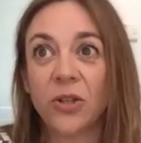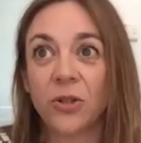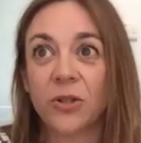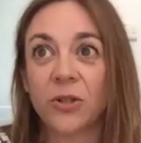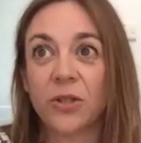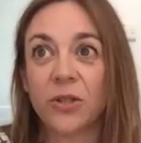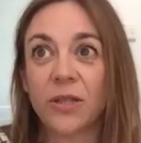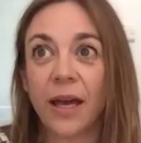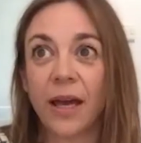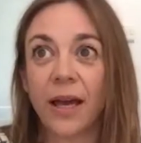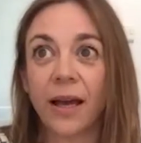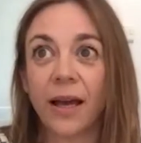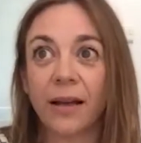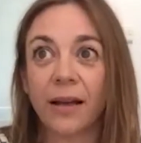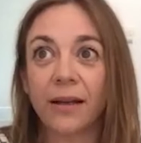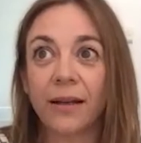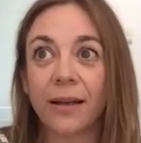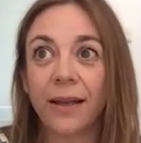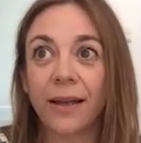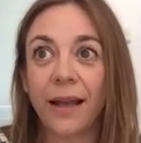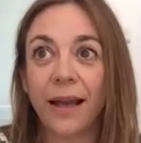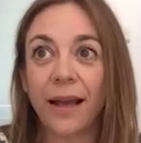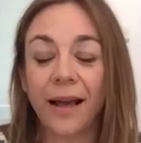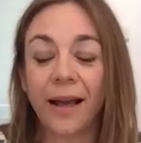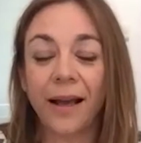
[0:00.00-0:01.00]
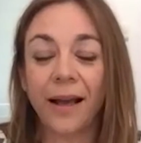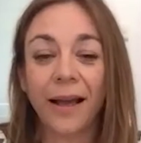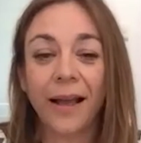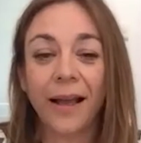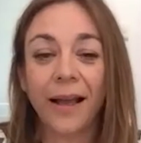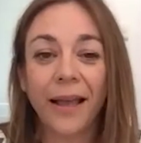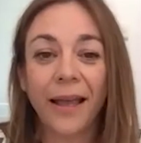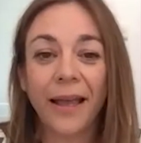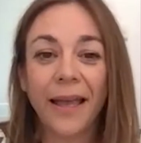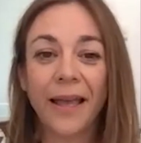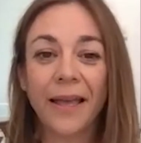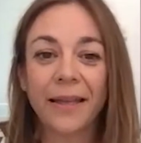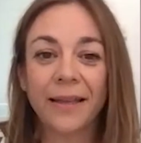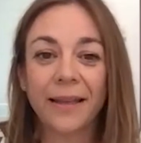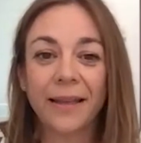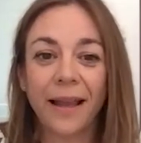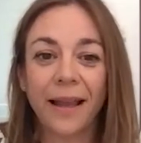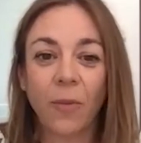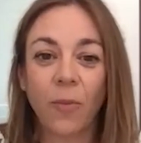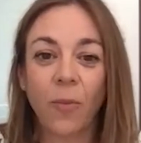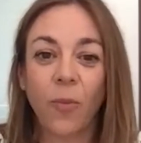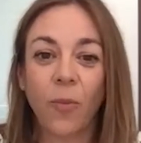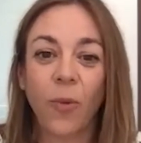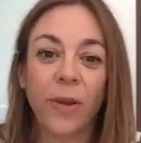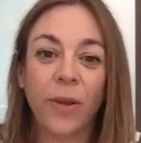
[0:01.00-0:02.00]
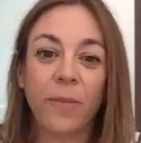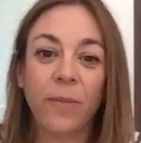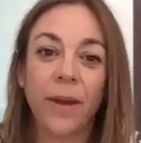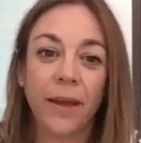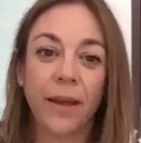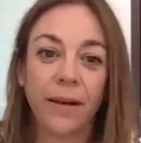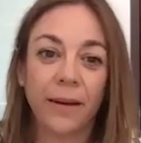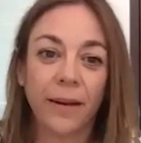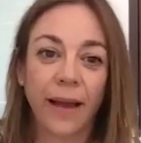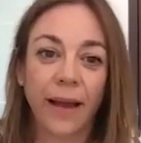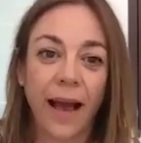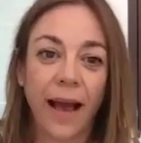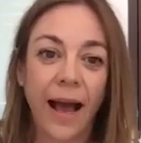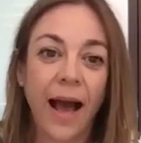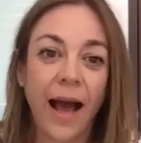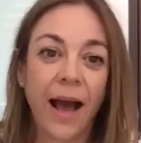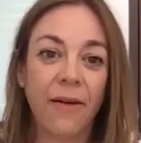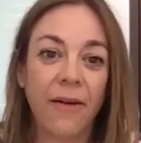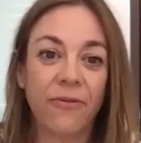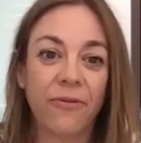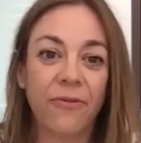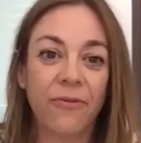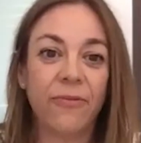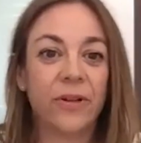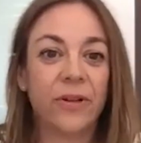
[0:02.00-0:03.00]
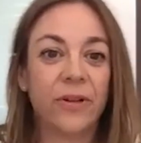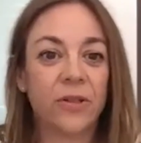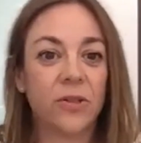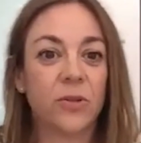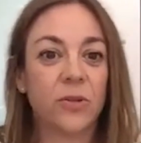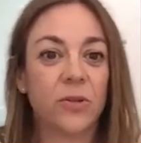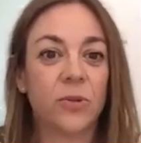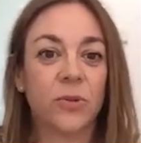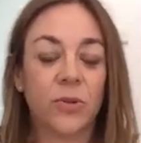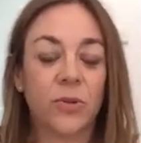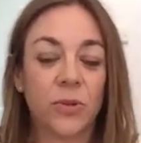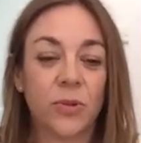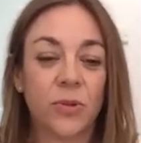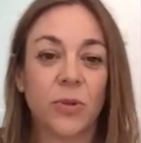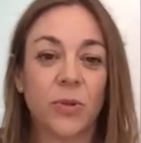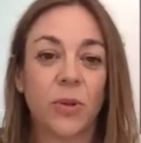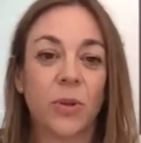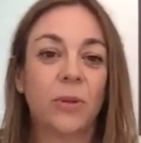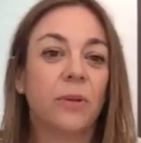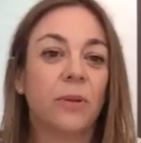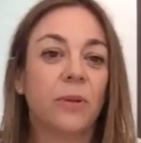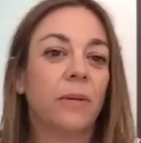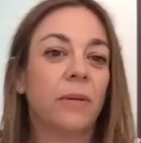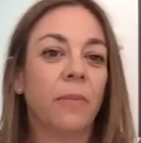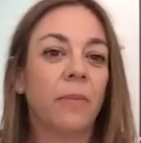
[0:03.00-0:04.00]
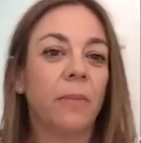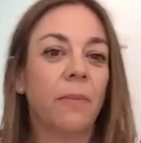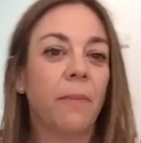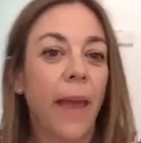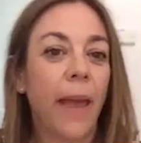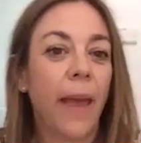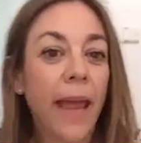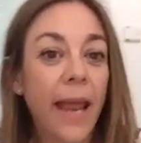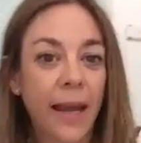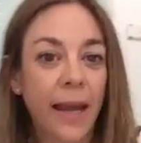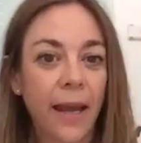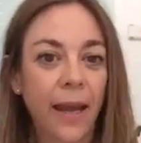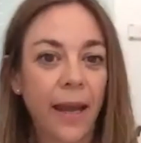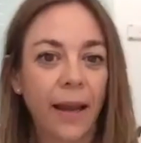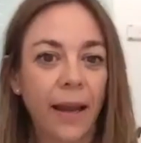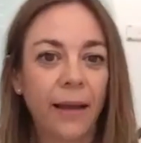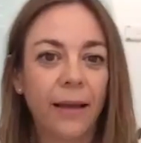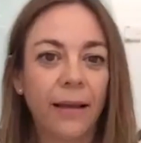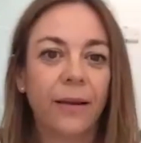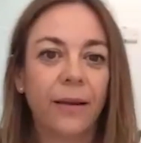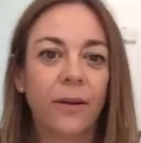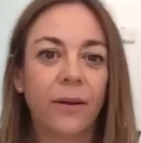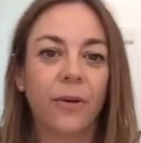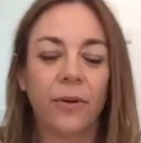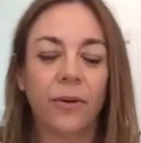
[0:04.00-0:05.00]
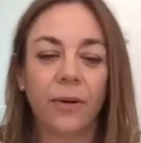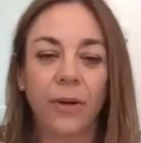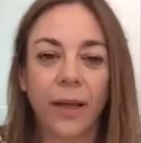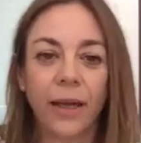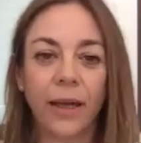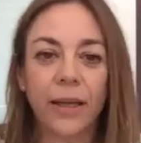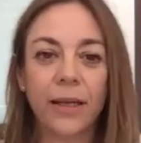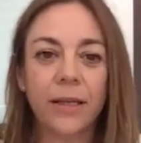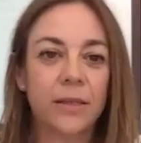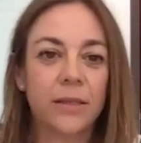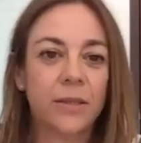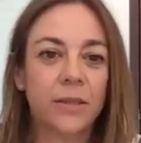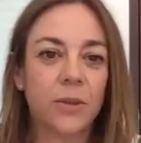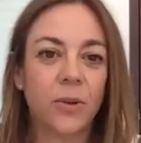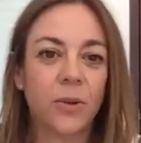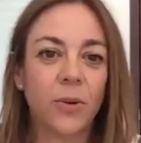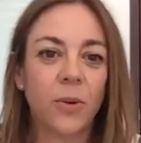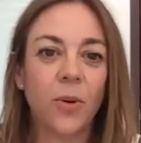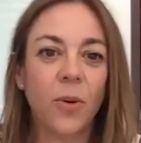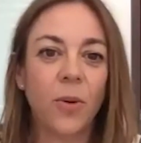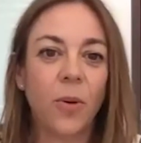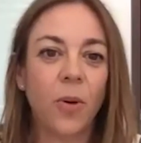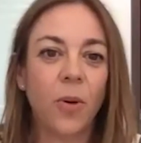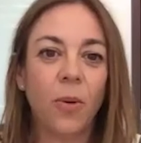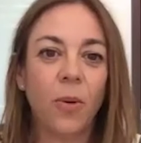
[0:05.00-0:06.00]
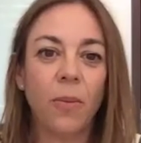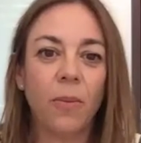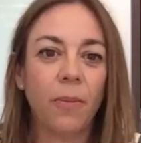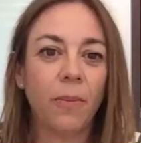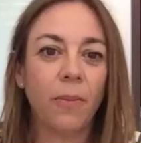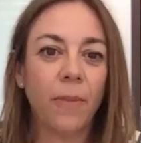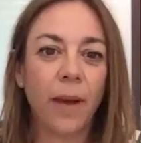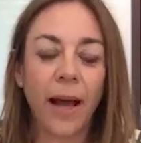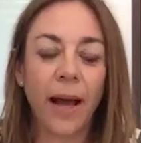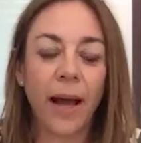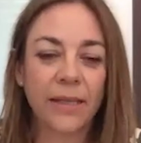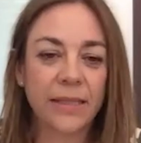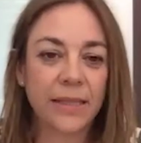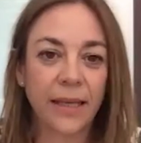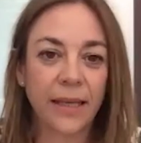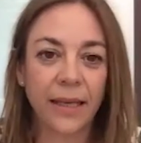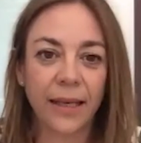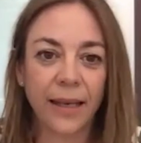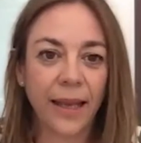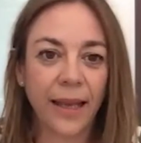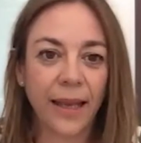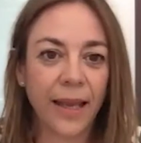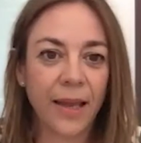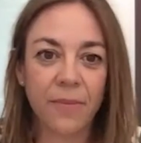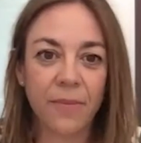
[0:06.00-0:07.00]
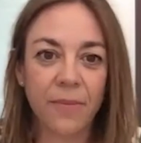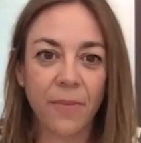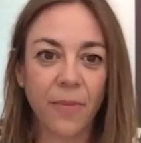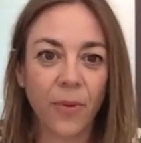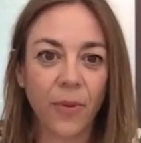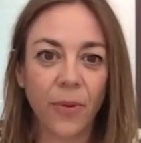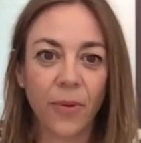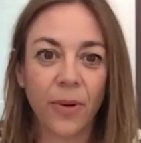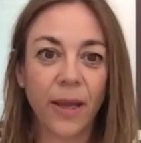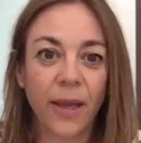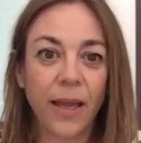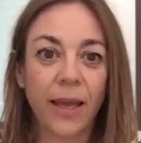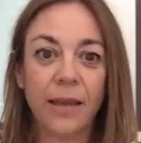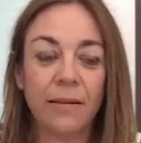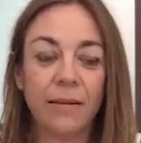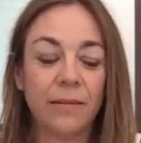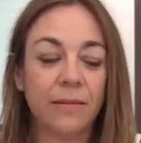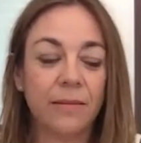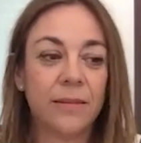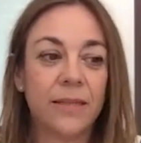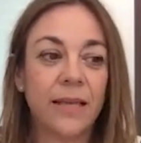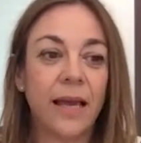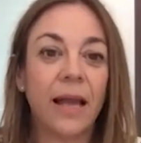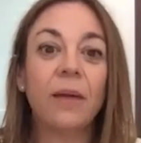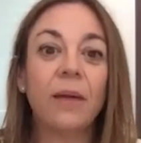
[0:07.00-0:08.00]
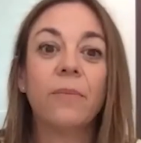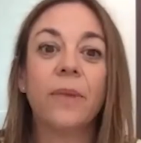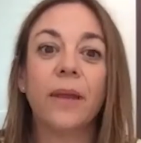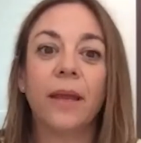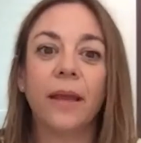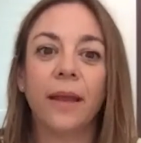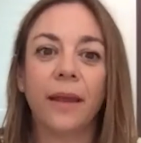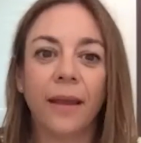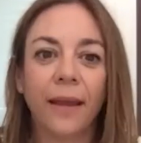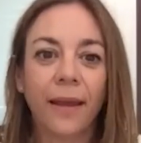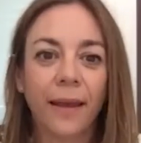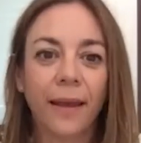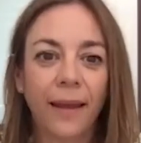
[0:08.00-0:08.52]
that women have versus men. Okay, so asking them, tell me,